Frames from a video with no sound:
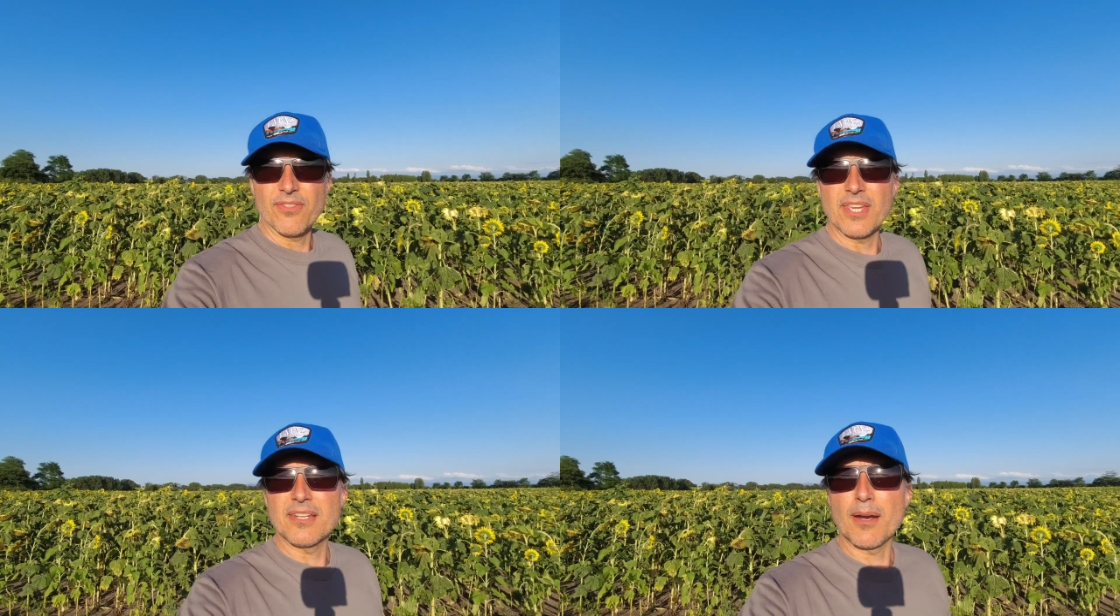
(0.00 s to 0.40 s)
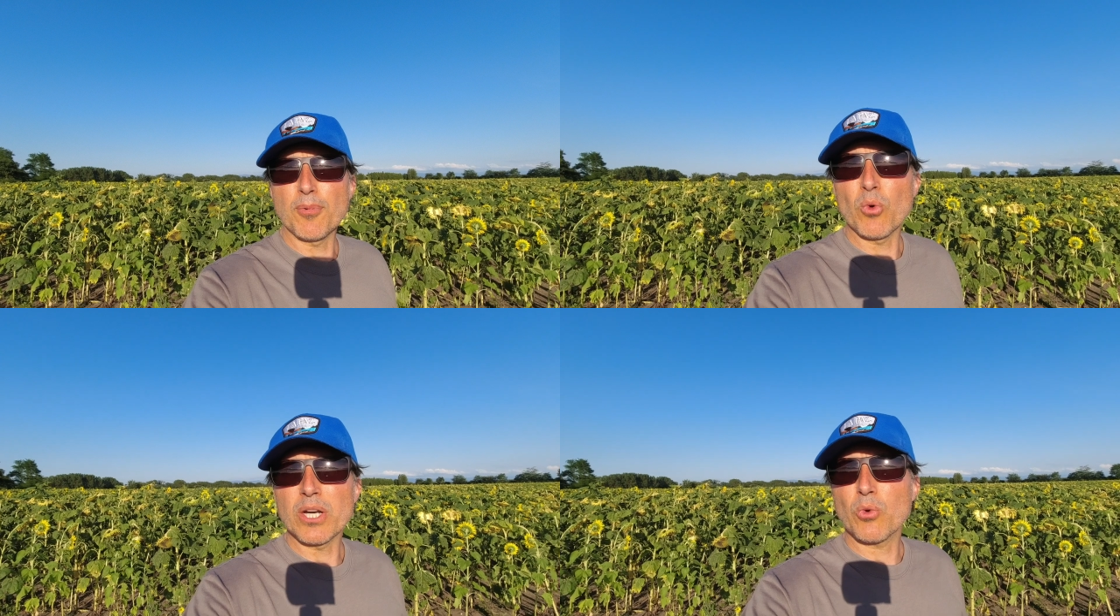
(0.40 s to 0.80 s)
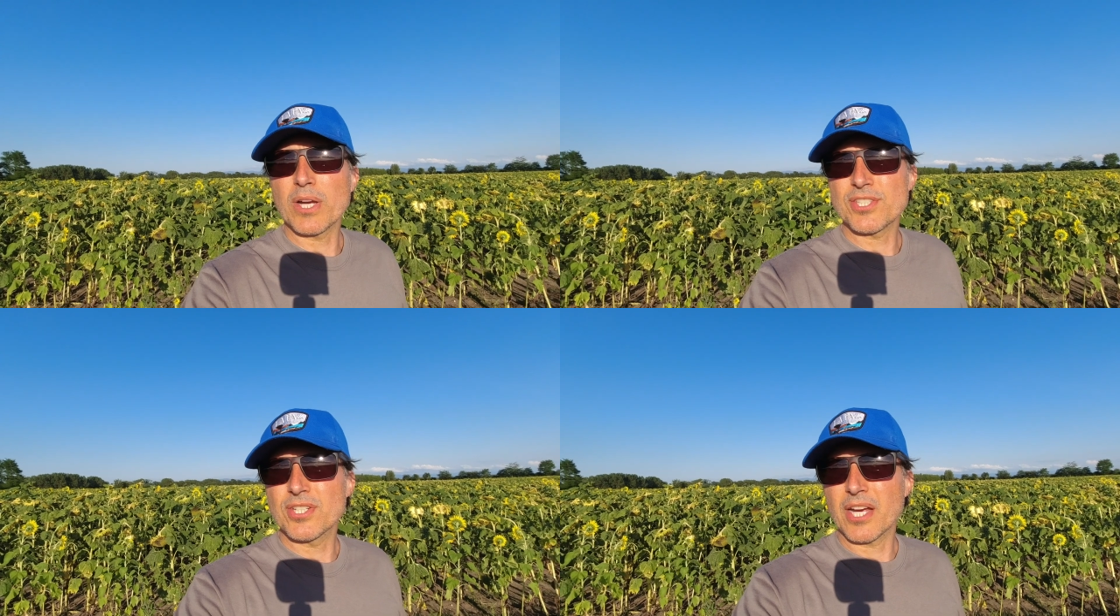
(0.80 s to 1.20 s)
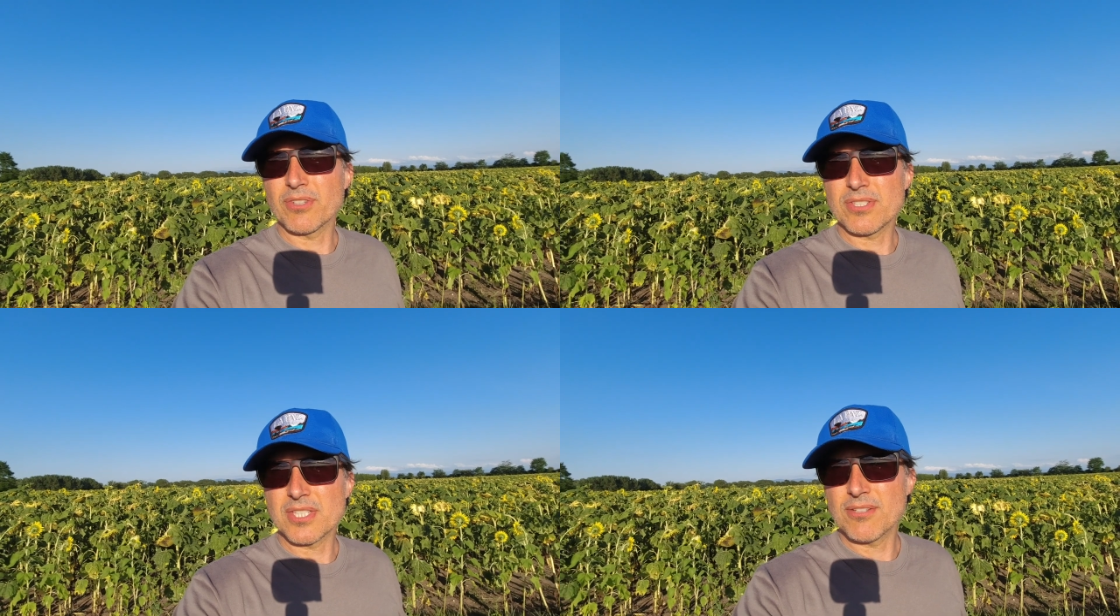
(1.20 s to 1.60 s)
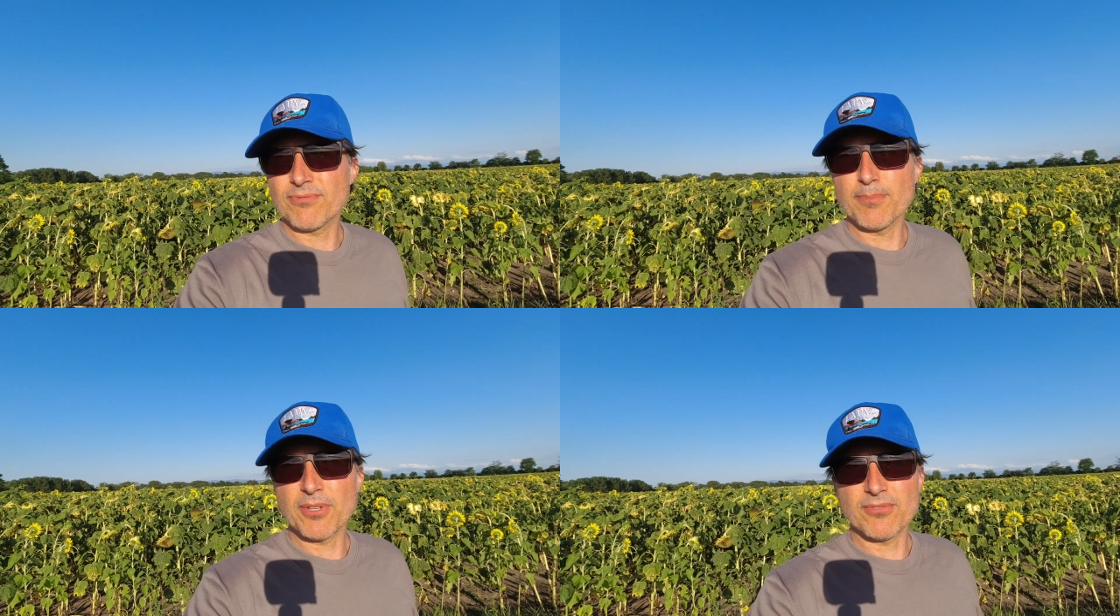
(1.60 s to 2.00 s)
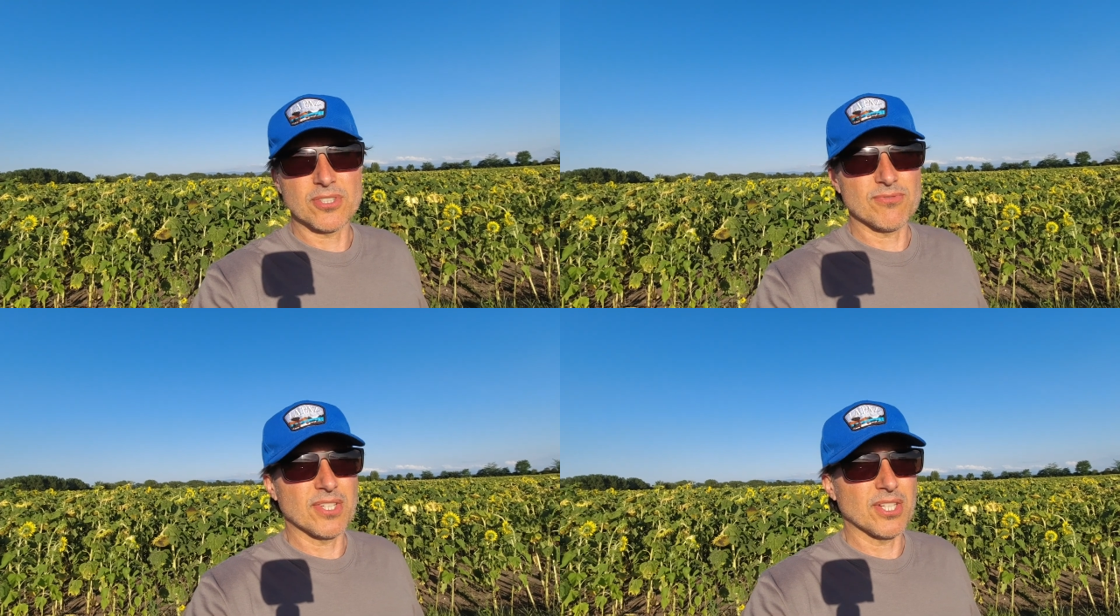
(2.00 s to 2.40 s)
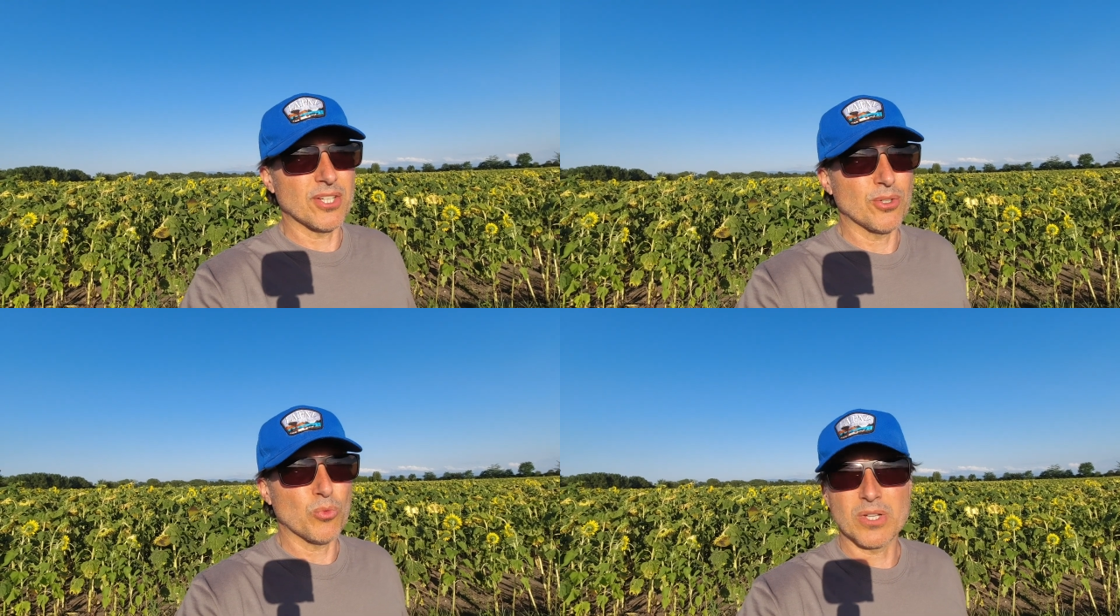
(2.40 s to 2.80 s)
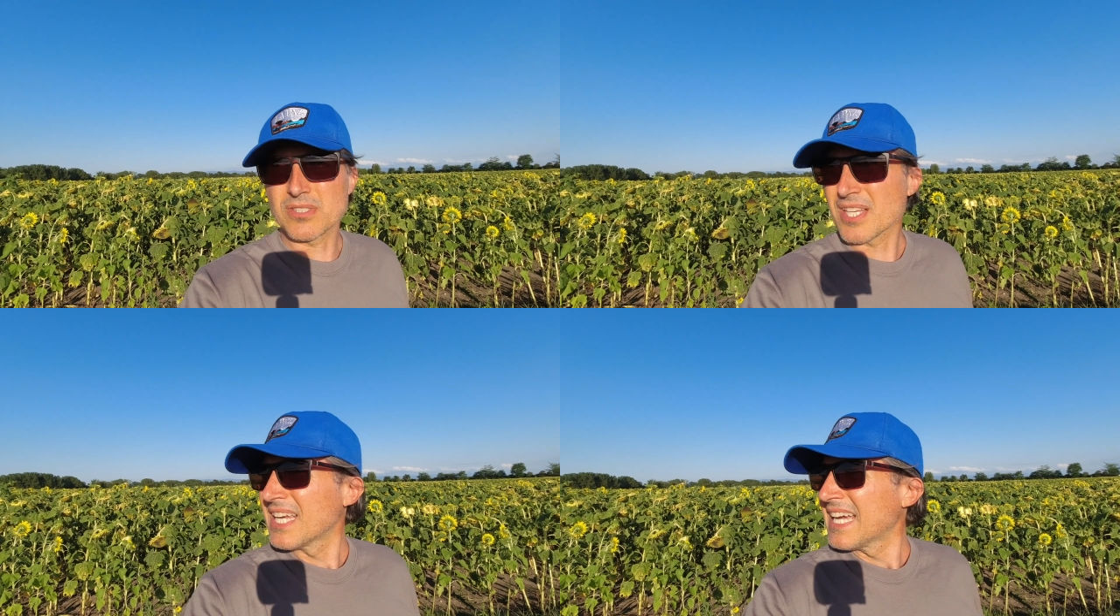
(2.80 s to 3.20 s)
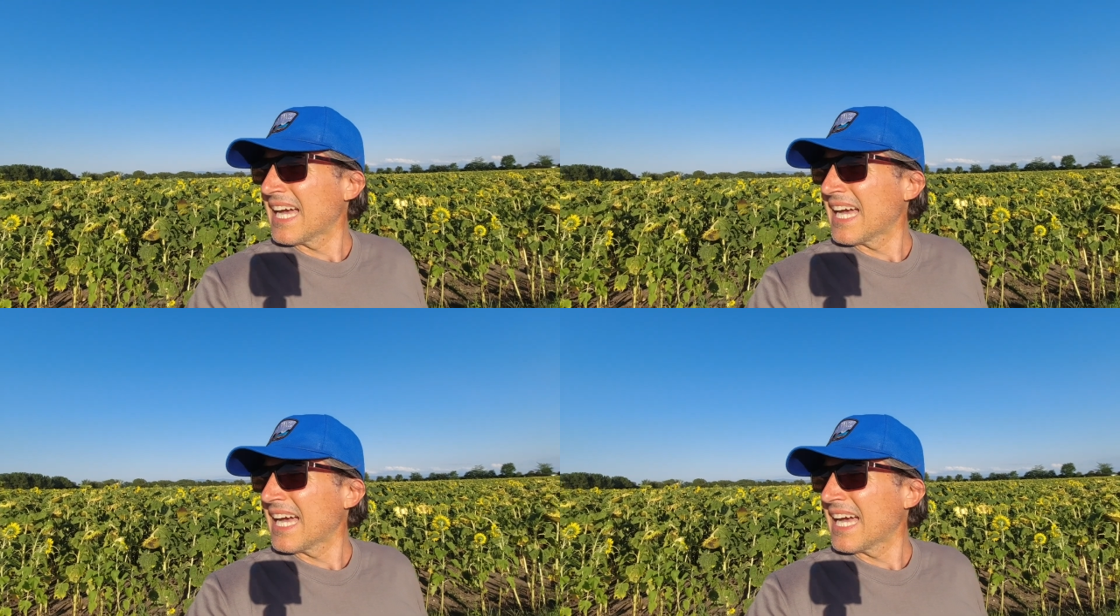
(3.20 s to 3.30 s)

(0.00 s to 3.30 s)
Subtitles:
The number one question I received from the first video was,